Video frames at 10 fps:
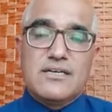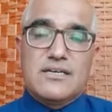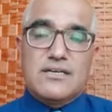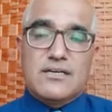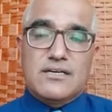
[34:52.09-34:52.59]

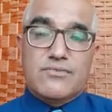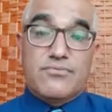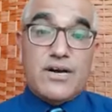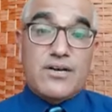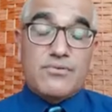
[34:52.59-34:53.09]

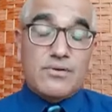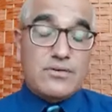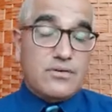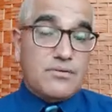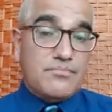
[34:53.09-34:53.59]

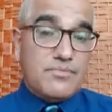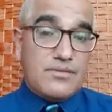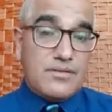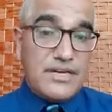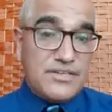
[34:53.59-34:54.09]

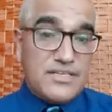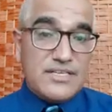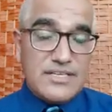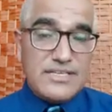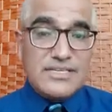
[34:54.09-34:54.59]

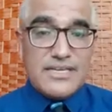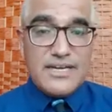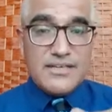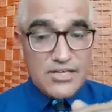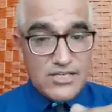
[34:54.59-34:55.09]
anteriorly
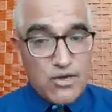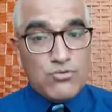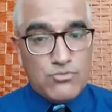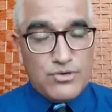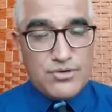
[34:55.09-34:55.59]
and downward.